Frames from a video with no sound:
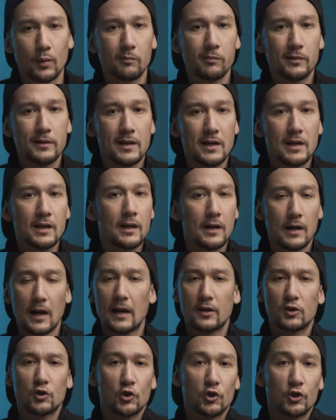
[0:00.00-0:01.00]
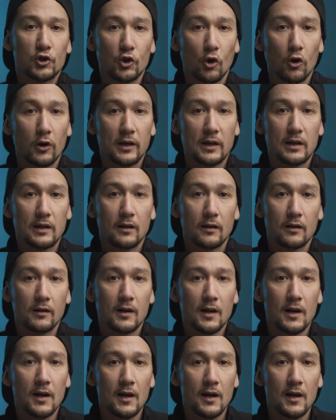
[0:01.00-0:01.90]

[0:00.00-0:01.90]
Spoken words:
probably need an extra shot here.